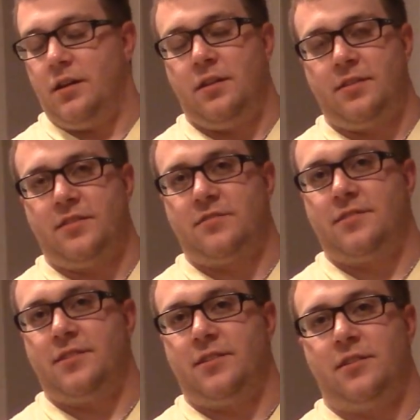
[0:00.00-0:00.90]
This
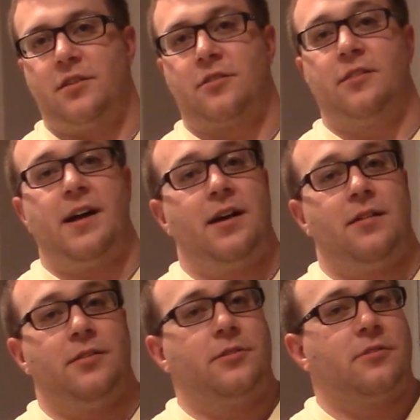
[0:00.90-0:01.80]
thing, a
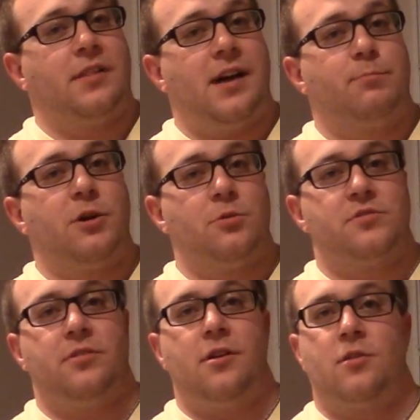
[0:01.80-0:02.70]
little glob goes a
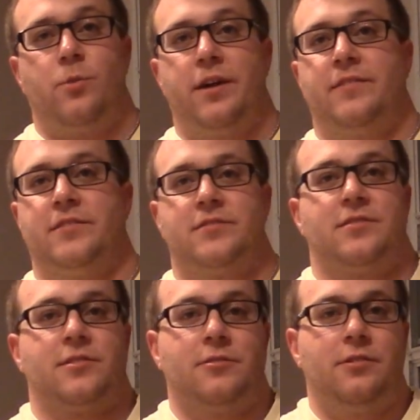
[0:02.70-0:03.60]
long way in this
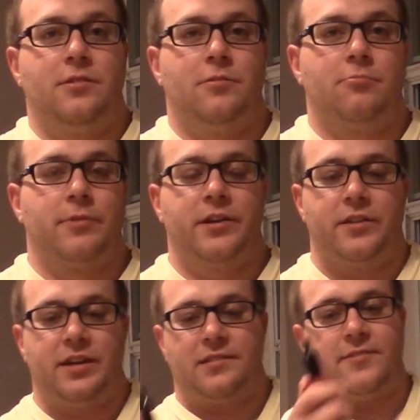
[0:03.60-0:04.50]
thing. You really
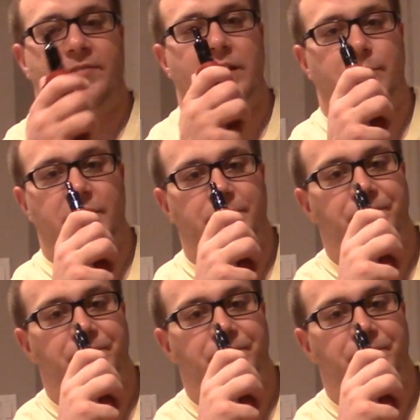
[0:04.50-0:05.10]
get to vape it.